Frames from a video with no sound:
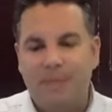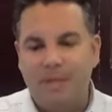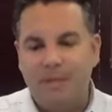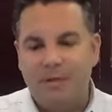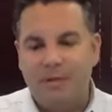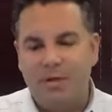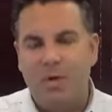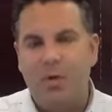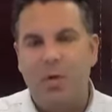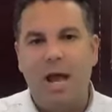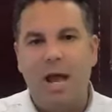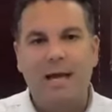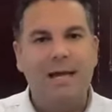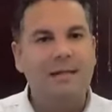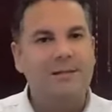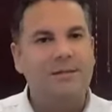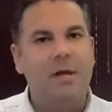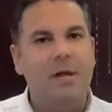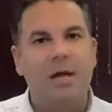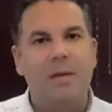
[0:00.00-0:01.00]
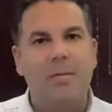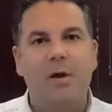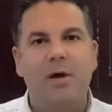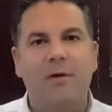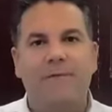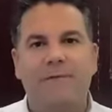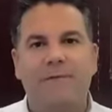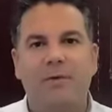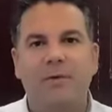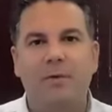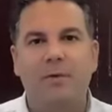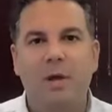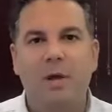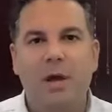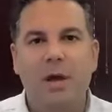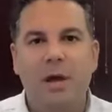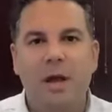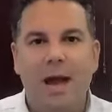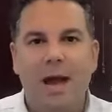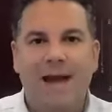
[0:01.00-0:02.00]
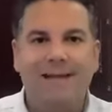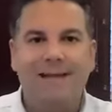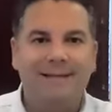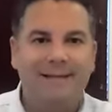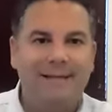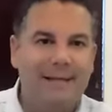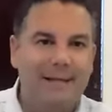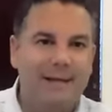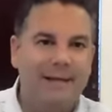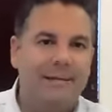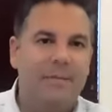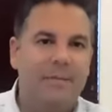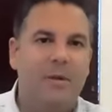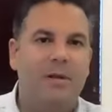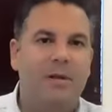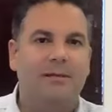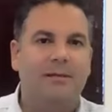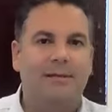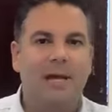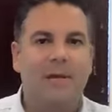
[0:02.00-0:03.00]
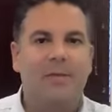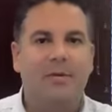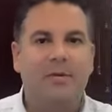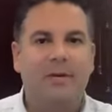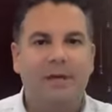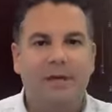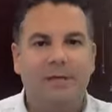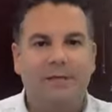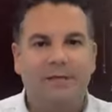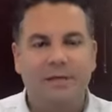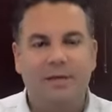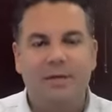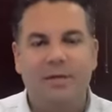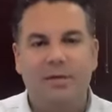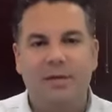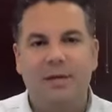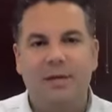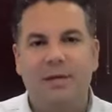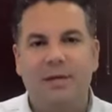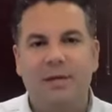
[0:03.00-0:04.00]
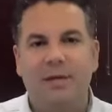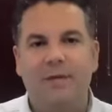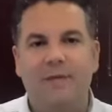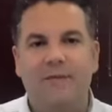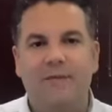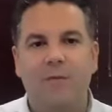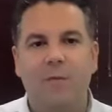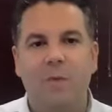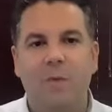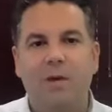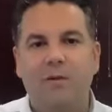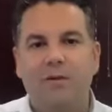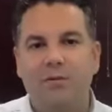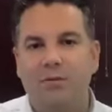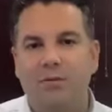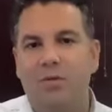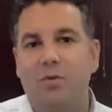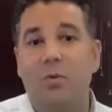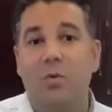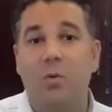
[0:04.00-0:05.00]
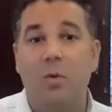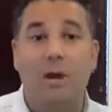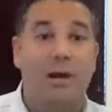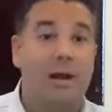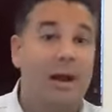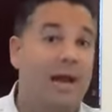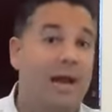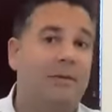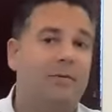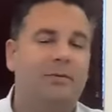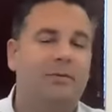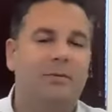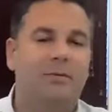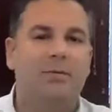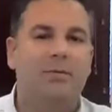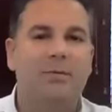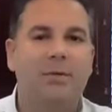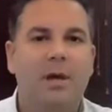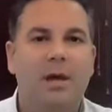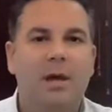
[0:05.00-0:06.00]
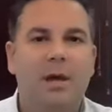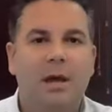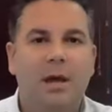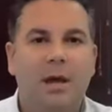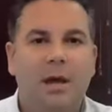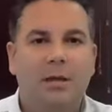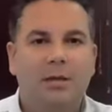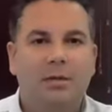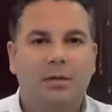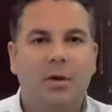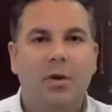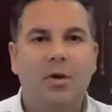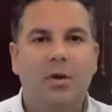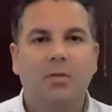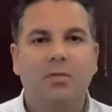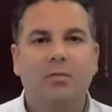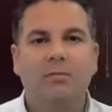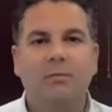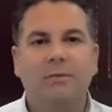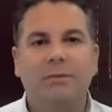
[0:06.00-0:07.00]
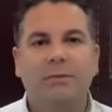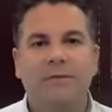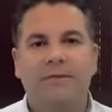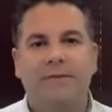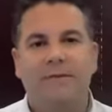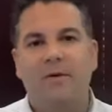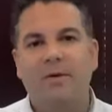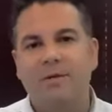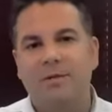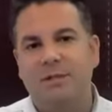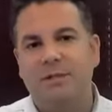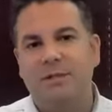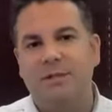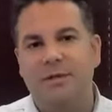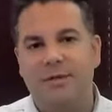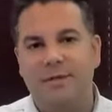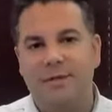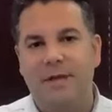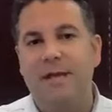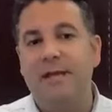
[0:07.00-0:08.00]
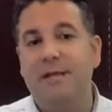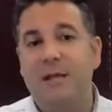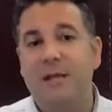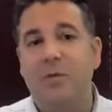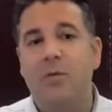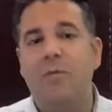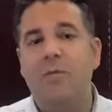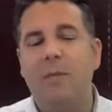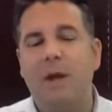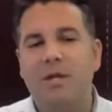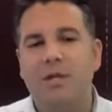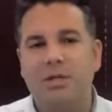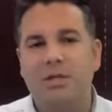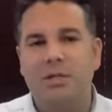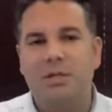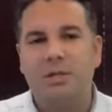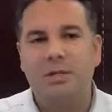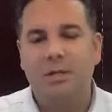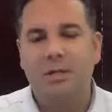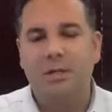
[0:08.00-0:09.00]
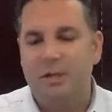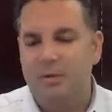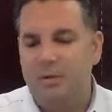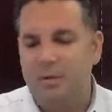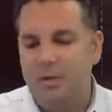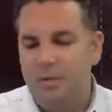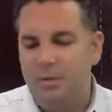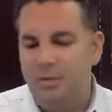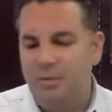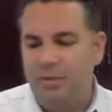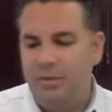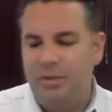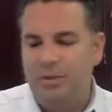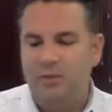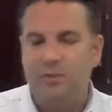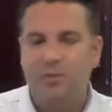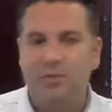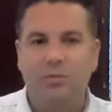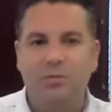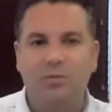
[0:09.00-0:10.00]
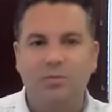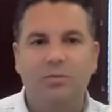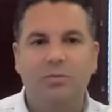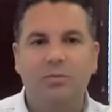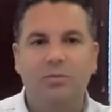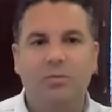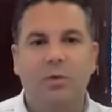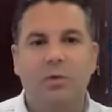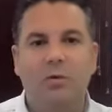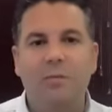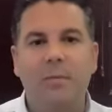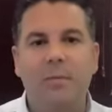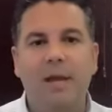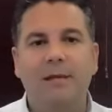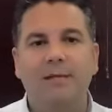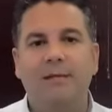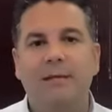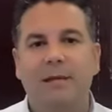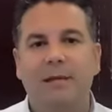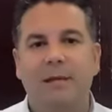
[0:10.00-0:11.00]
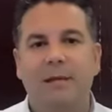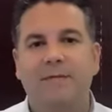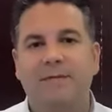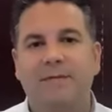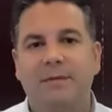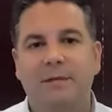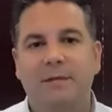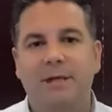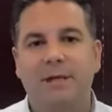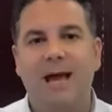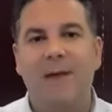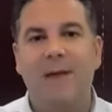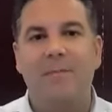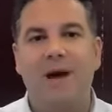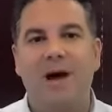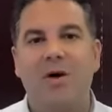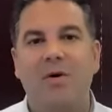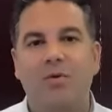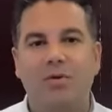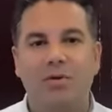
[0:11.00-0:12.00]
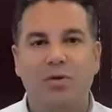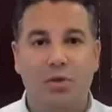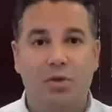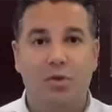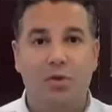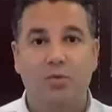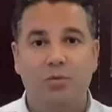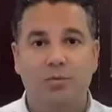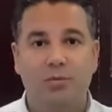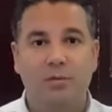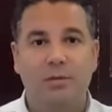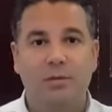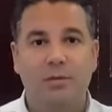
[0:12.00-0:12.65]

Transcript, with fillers: So I'm gonna talk about a few ideas about the type of gifts that you can give, what to do, what not to do. So the first thing that we'll mention, it, it will be to don't make the gift about you,